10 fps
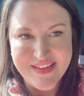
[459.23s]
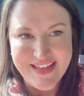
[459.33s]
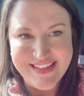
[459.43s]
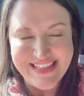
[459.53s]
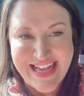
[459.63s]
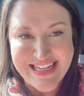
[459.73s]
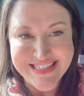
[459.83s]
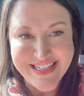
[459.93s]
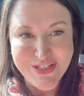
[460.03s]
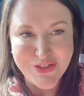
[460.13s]
And
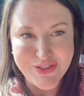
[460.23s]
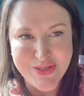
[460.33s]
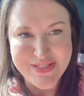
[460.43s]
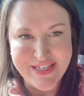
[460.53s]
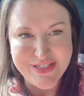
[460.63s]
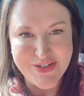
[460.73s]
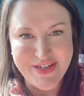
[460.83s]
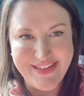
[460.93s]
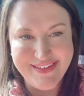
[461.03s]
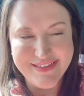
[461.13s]
lastly, your closing
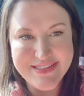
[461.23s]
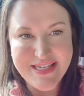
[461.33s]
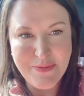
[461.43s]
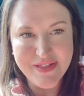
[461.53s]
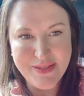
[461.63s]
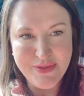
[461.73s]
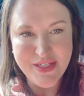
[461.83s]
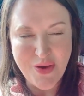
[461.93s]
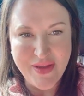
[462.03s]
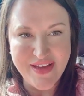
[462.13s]
attorney. Typically, when
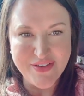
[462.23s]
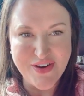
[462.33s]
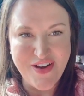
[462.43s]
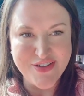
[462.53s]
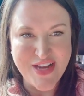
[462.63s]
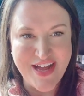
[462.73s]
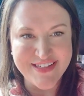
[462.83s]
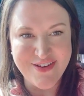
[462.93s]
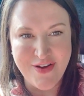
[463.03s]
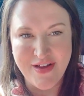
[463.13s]
going under
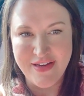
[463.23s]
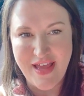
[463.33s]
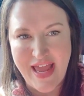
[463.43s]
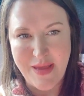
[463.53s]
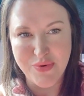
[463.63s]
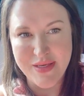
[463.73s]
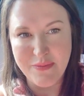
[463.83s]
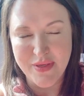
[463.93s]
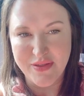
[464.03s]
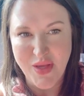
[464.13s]
contract on a
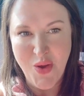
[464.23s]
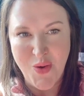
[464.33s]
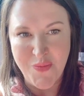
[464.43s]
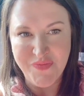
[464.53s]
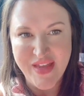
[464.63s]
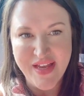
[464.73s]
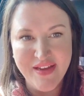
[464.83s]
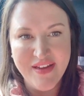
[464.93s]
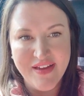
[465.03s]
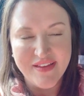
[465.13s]
pre-built home,
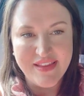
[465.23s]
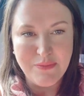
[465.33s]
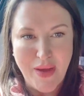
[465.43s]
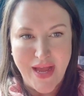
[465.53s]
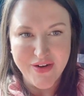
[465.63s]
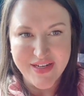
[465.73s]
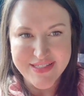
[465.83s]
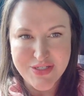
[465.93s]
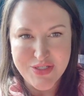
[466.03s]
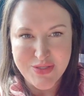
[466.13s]
the buyer
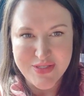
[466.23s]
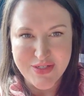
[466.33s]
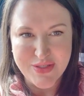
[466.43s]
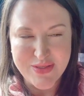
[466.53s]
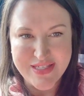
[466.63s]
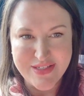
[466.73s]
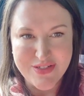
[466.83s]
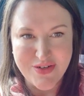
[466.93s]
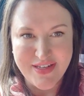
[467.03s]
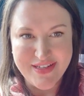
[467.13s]
gets to choose their closing
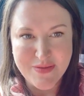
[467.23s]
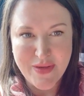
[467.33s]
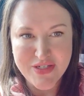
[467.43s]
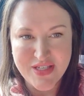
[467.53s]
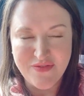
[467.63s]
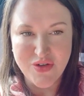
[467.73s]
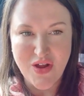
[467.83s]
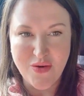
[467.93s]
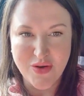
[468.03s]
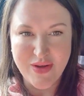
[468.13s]
attorney, especially if they're
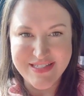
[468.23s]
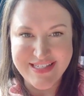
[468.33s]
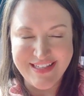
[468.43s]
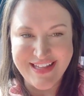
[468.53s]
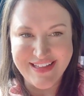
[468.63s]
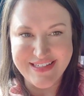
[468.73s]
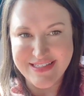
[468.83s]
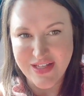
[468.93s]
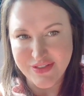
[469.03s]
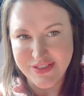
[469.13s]
not requesting that the
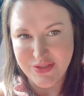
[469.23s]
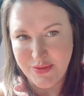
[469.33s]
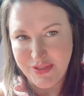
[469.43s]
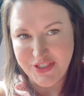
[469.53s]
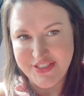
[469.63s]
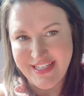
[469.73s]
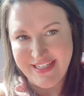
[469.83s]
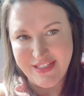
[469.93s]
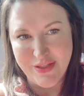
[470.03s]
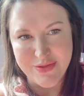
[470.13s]
seller contribute to
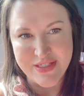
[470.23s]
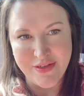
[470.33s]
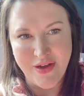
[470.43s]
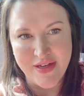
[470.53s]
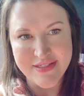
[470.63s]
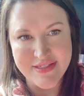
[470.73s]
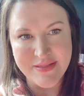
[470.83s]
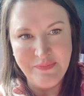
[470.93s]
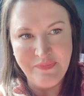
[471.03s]
any closing costs.